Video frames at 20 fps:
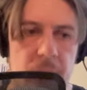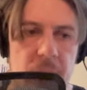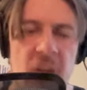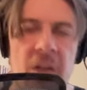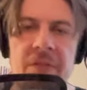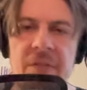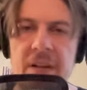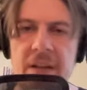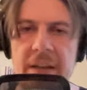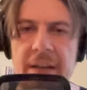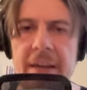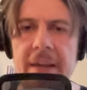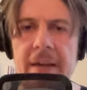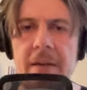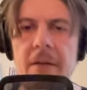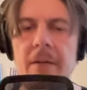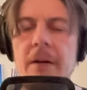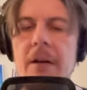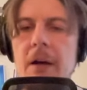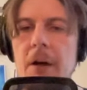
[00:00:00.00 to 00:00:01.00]
the
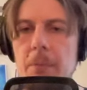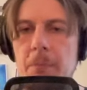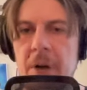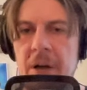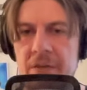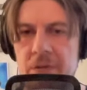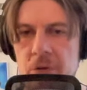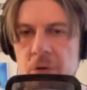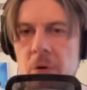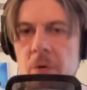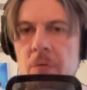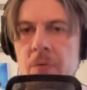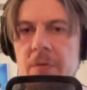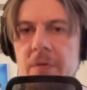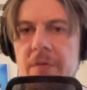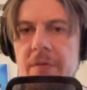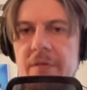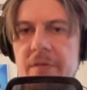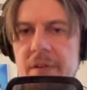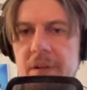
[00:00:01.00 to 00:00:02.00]
key but node
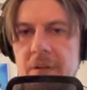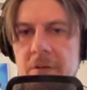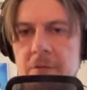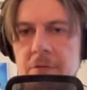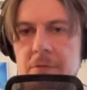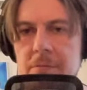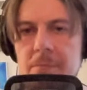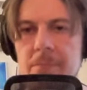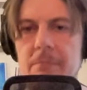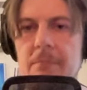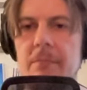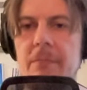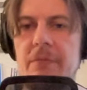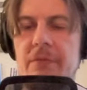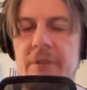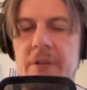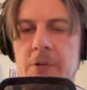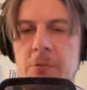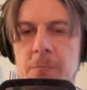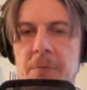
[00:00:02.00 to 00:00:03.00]
still
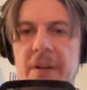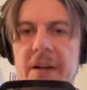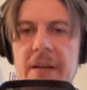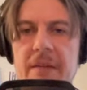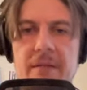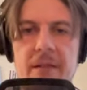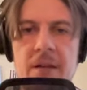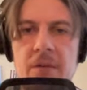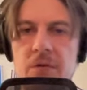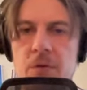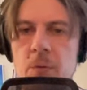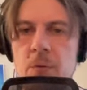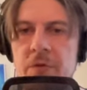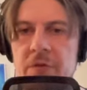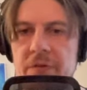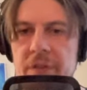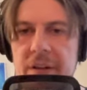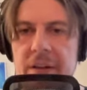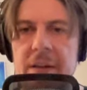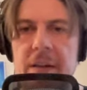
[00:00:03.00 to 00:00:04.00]
still plays. Yeah, so
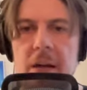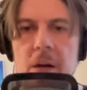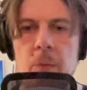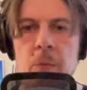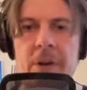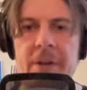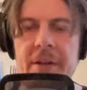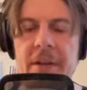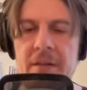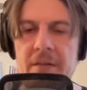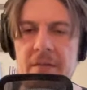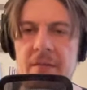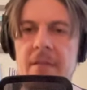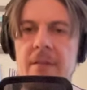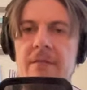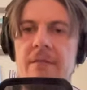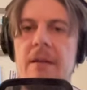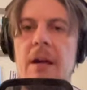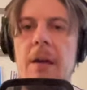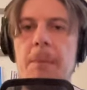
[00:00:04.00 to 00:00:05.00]
here we need the
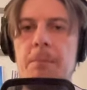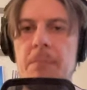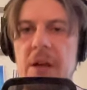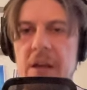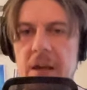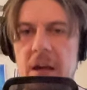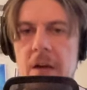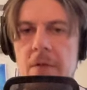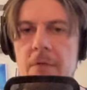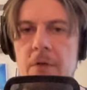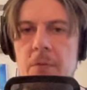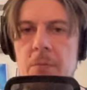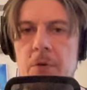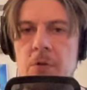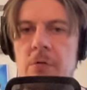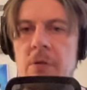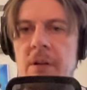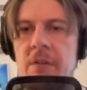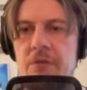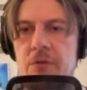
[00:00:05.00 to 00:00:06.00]
same behavior more
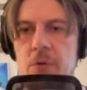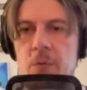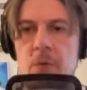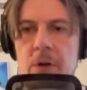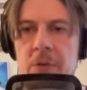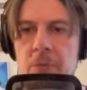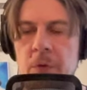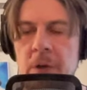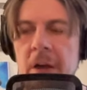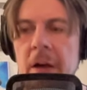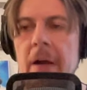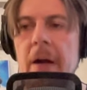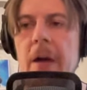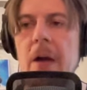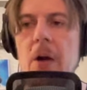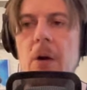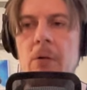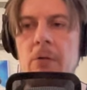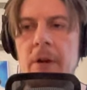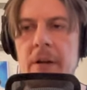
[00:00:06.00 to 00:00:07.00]
or less. So when we
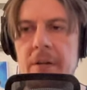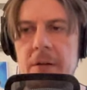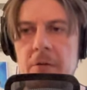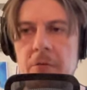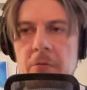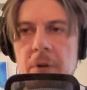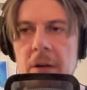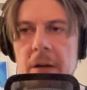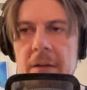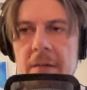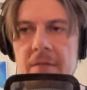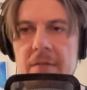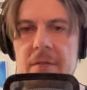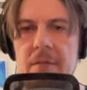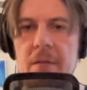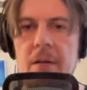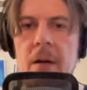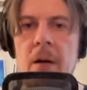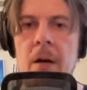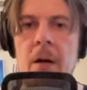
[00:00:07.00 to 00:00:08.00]
already release
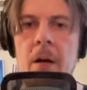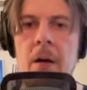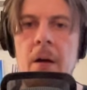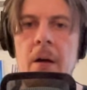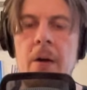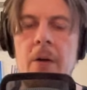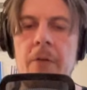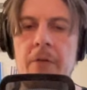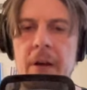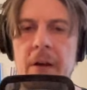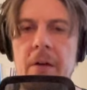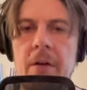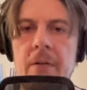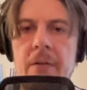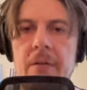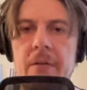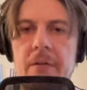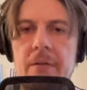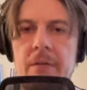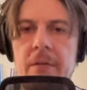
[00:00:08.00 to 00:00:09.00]
a record
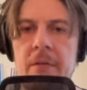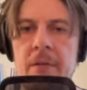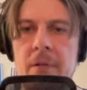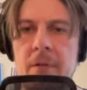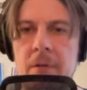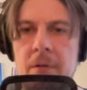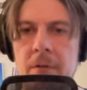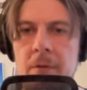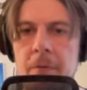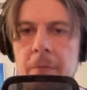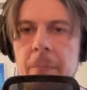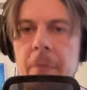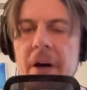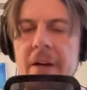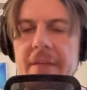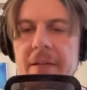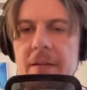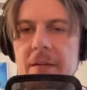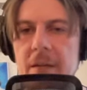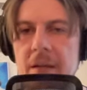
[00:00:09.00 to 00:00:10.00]
uh,
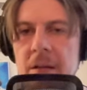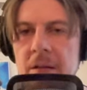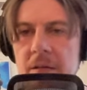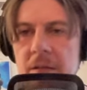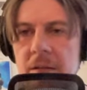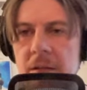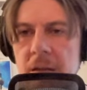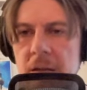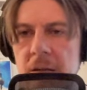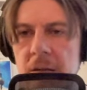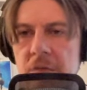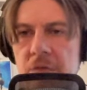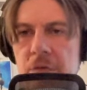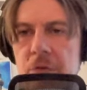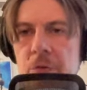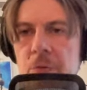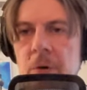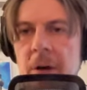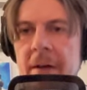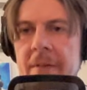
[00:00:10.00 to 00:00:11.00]
button, it needs
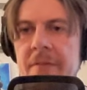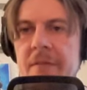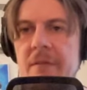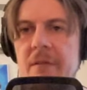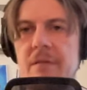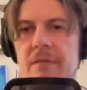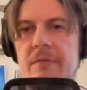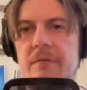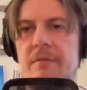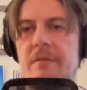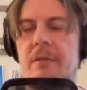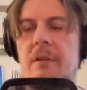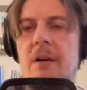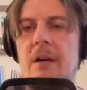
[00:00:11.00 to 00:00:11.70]
to add this